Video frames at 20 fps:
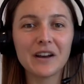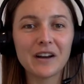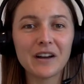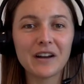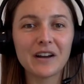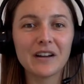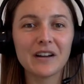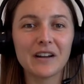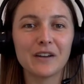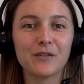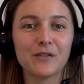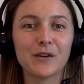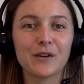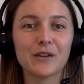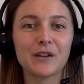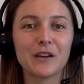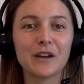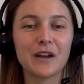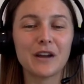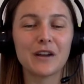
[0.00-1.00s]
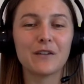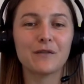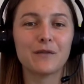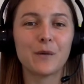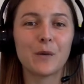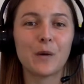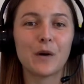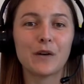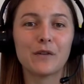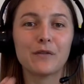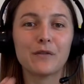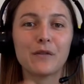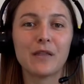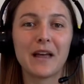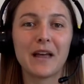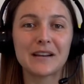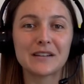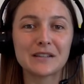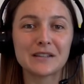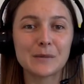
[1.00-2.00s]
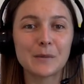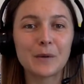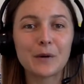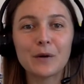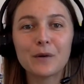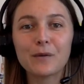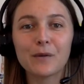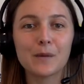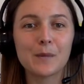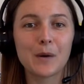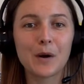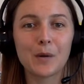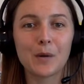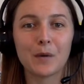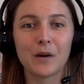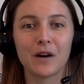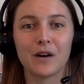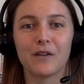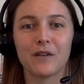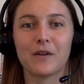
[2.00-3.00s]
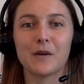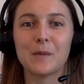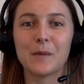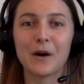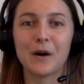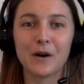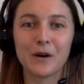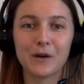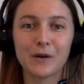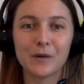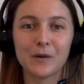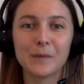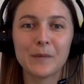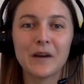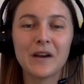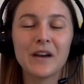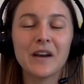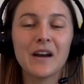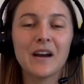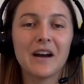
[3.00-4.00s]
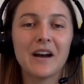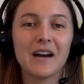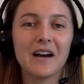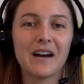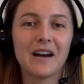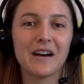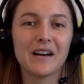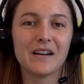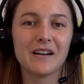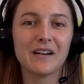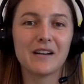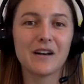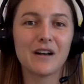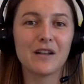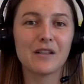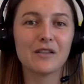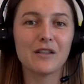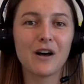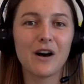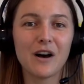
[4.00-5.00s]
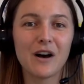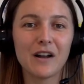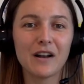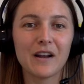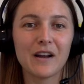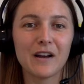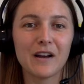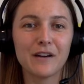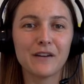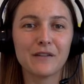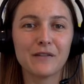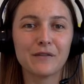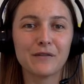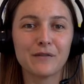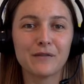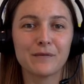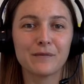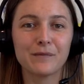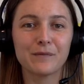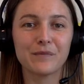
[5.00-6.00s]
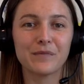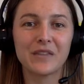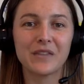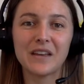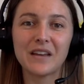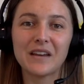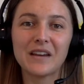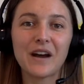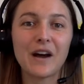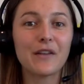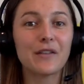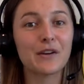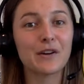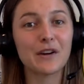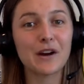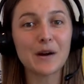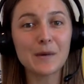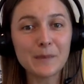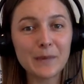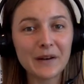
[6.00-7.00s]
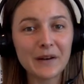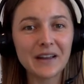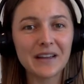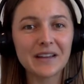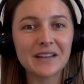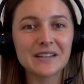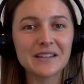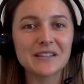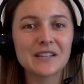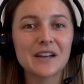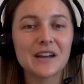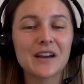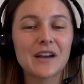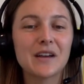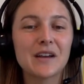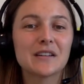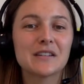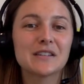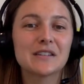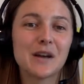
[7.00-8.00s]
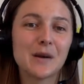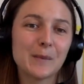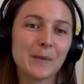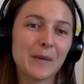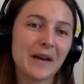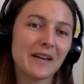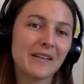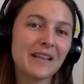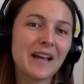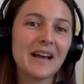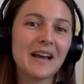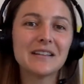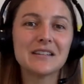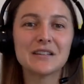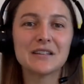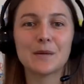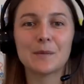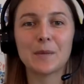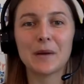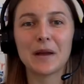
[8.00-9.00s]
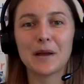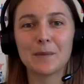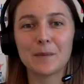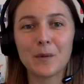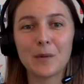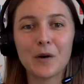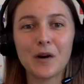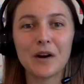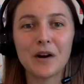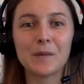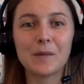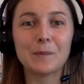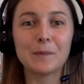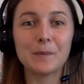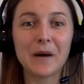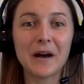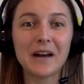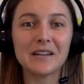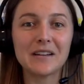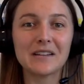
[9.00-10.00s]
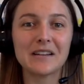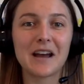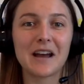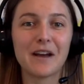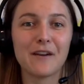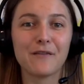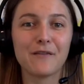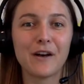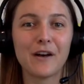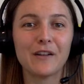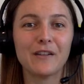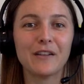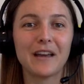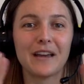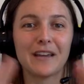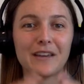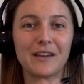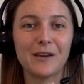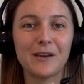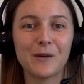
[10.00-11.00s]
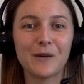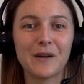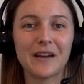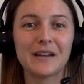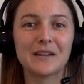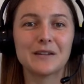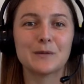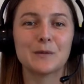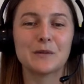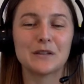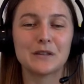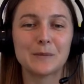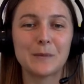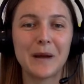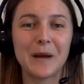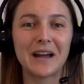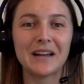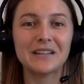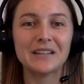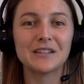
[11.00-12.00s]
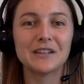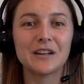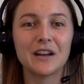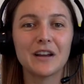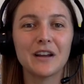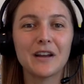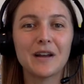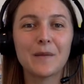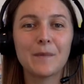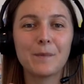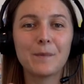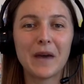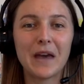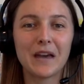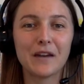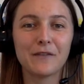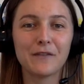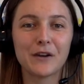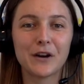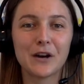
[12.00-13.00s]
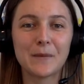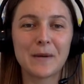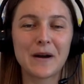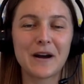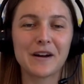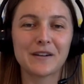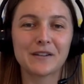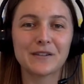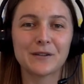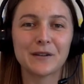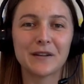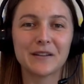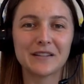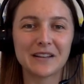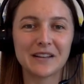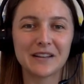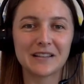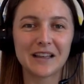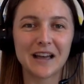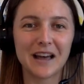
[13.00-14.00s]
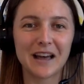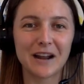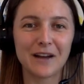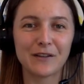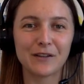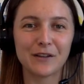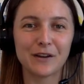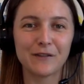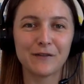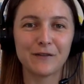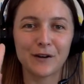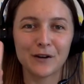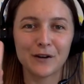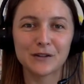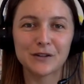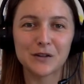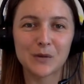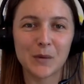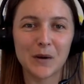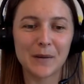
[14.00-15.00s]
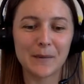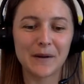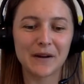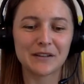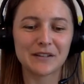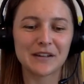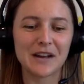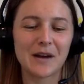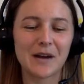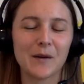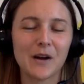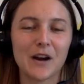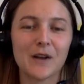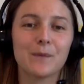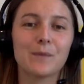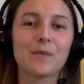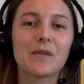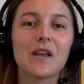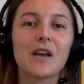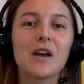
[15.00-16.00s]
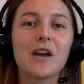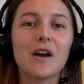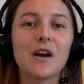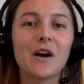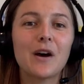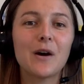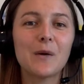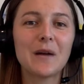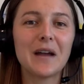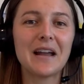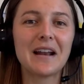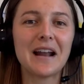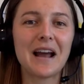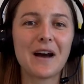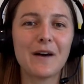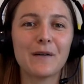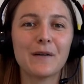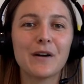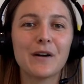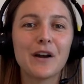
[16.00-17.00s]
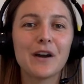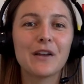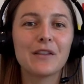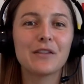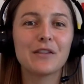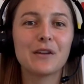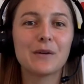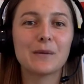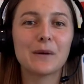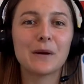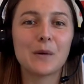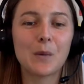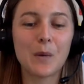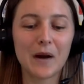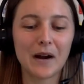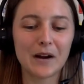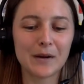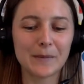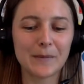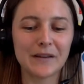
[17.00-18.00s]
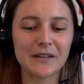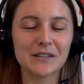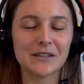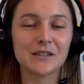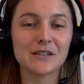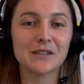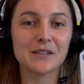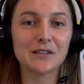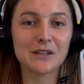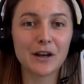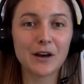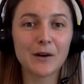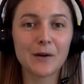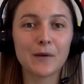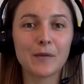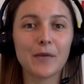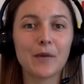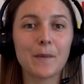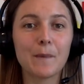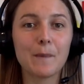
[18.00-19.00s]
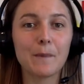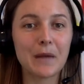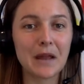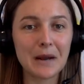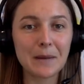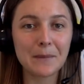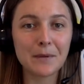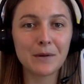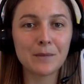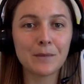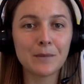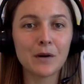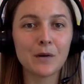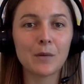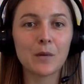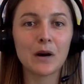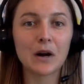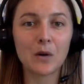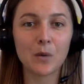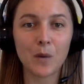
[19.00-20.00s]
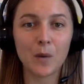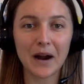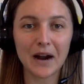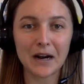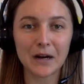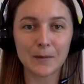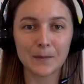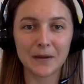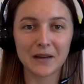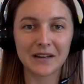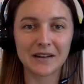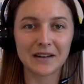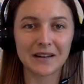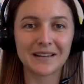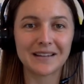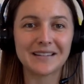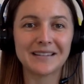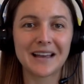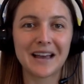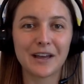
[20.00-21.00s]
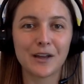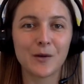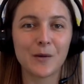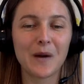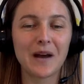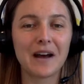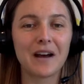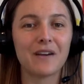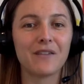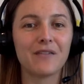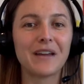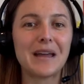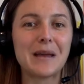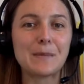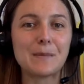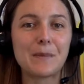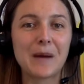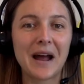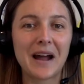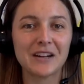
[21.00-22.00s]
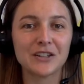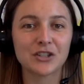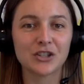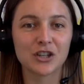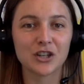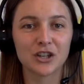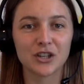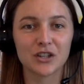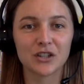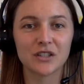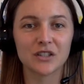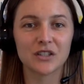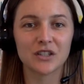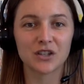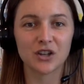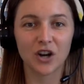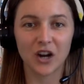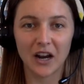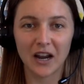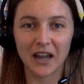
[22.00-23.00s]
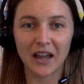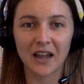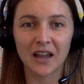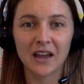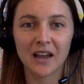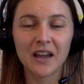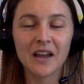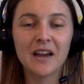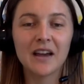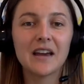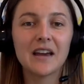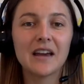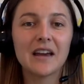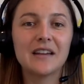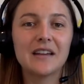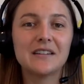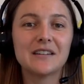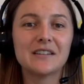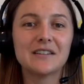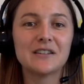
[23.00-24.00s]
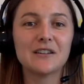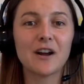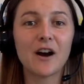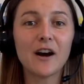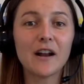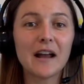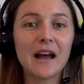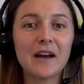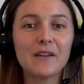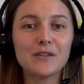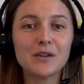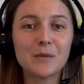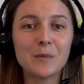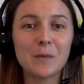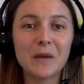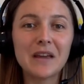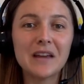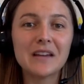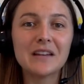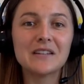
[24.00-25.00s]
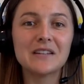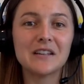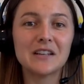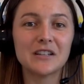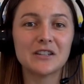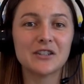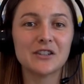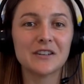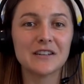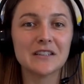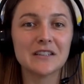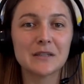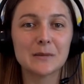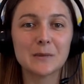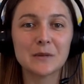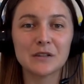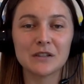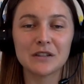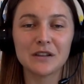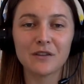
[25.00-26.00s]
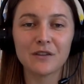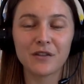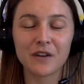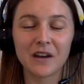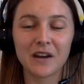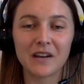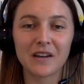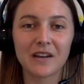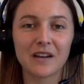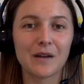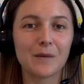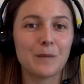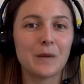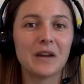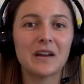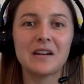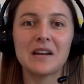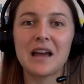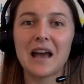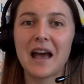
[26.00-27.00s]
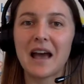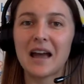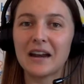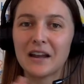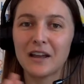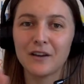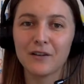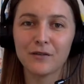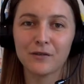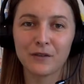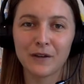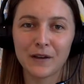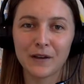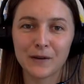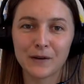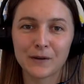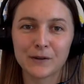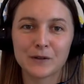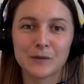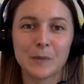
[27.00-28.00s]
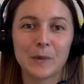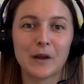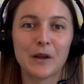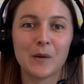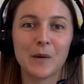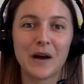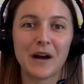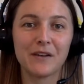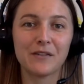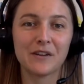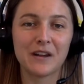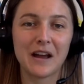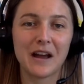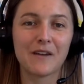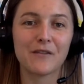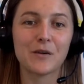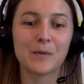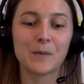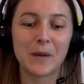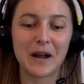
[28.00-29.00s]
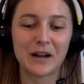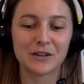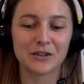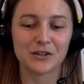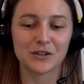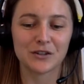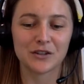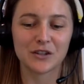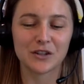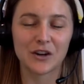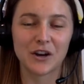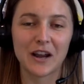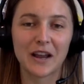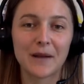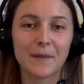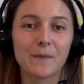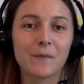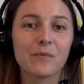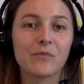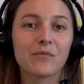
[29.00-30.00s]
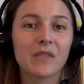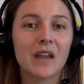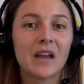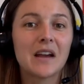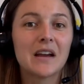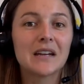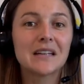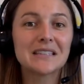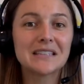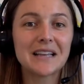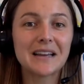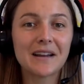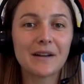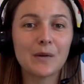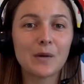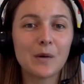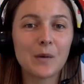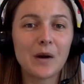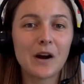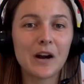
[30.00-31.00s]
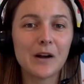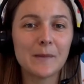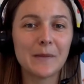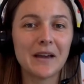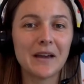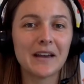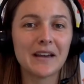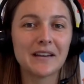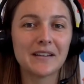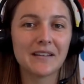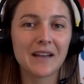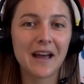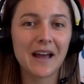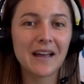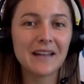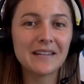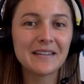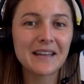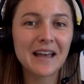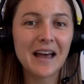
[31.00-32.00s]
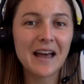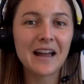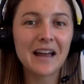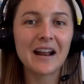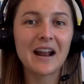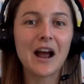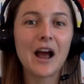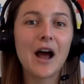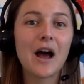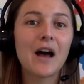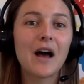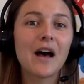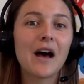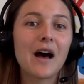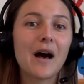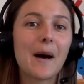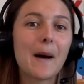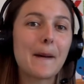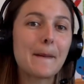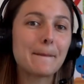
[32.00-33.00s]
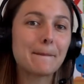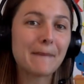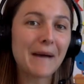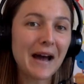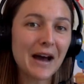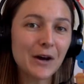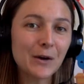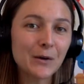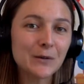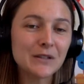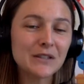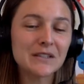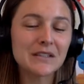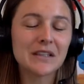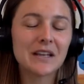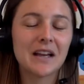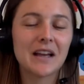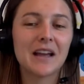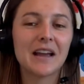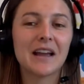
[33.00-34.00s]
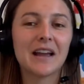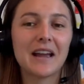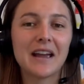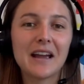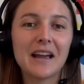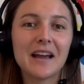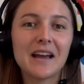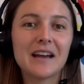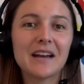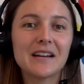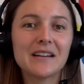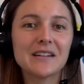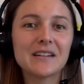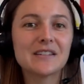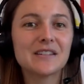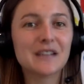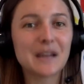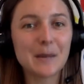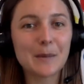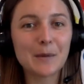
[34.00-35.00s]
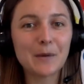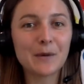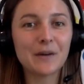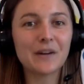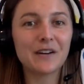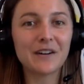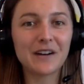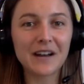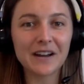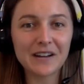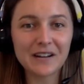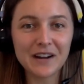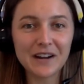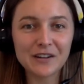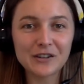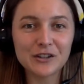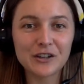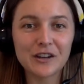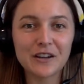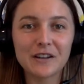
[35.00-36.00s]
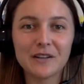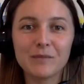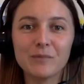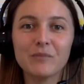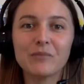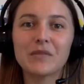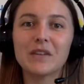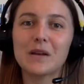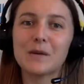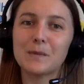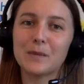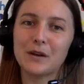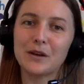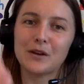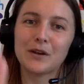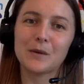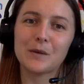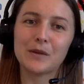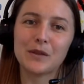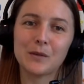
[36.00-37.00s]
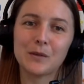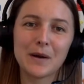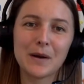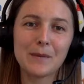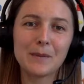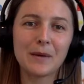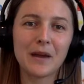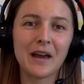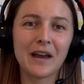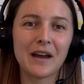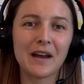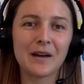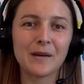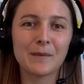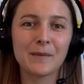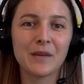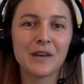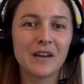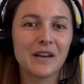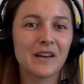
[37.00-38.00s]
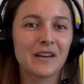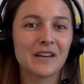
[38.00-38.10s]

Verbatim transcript: good if you're looking for flexible remote work from home. Uh, a lot of the other companies, some pay less, some pay more, but I felt like Q Kids was the best bang for your buck. So let's get that out there first 20 bucks an hour. Okay, now the requirements. So the minimum requirement is that you have a bachelor's degree. It does not have to be teaching specific. It can be in any field, but you have to have a bachelor's degree. Second requirement is a headset, a mouse, and a stable internet connection, computer with a webcam,